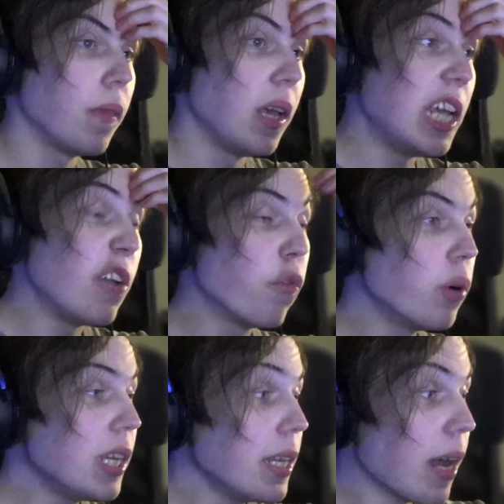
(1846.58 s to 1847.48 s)
If
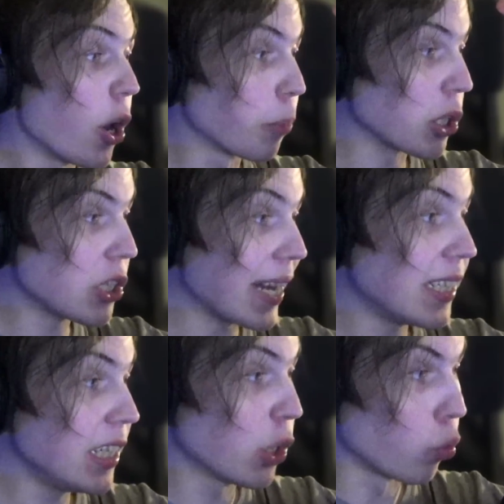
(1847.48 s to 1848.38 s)
we are
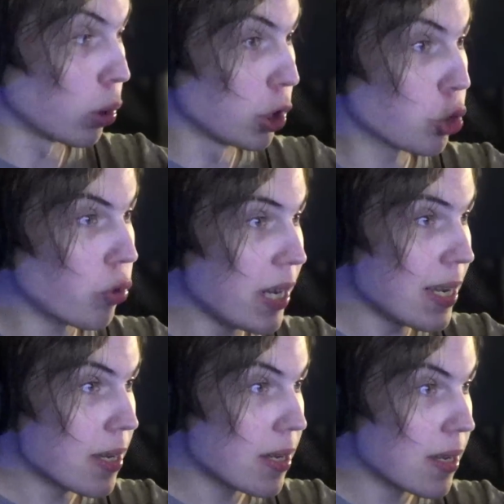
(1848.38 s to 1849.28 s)
protecting the world tree,
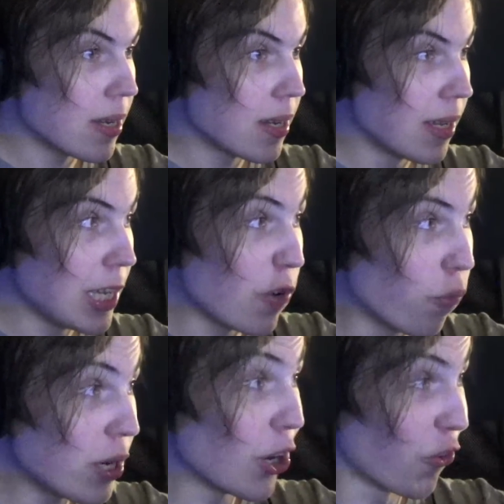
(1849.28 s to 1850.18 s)
if
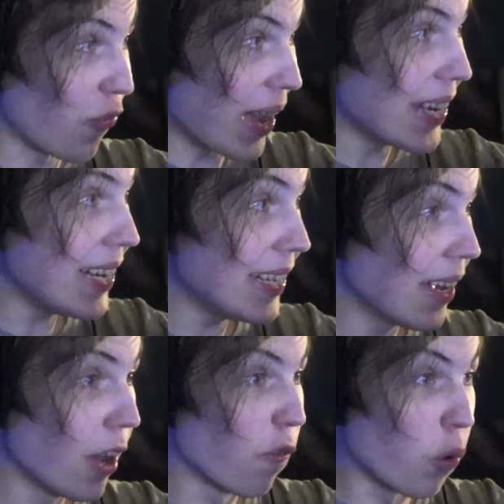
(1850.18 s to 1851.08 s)
we are fighting
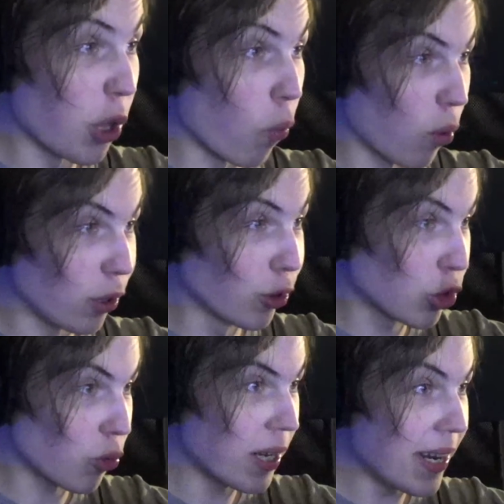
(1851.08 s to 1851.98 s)
for the world
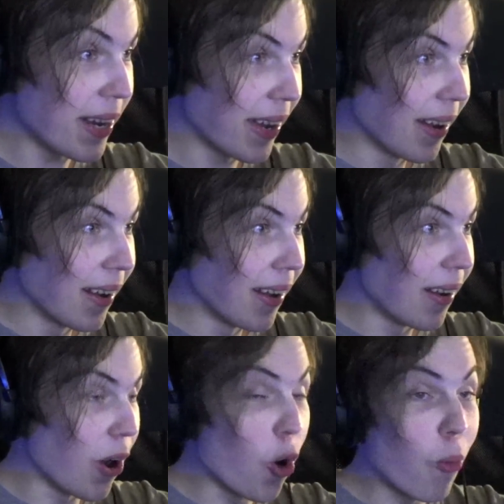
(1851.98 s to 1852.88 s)
tree,
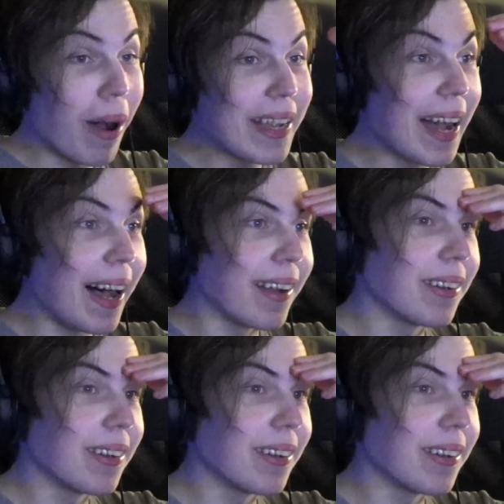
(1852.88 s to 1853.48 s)
oh my god.